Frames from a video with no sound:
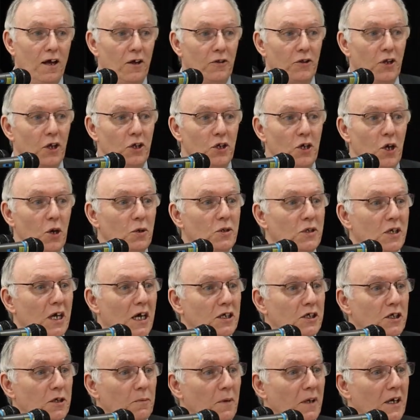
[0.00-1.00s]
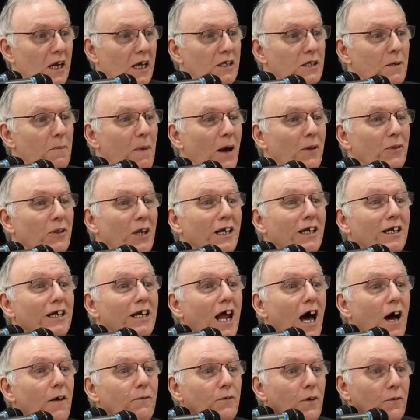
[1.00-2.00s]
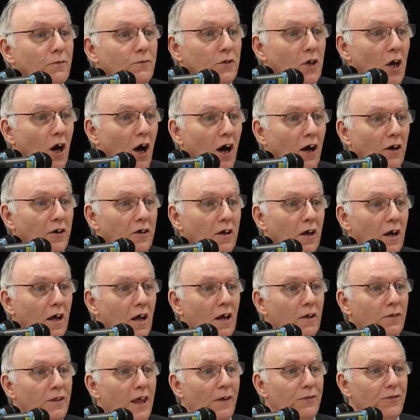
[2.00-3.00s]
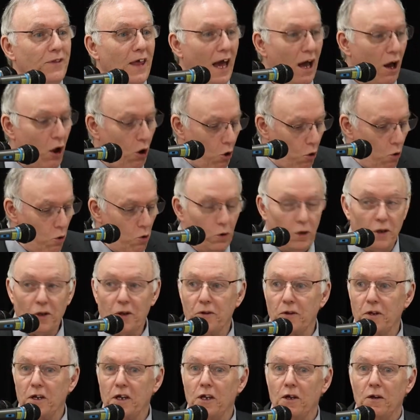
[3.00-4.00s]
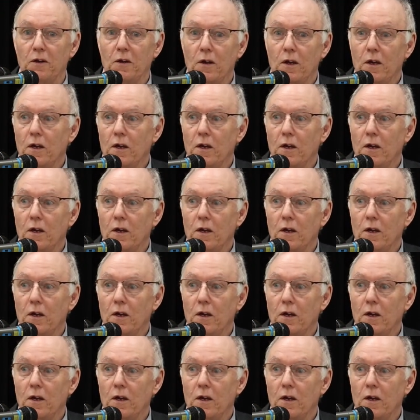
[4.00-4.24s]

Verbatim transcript: The New Testament is about the love of God, that, that all of the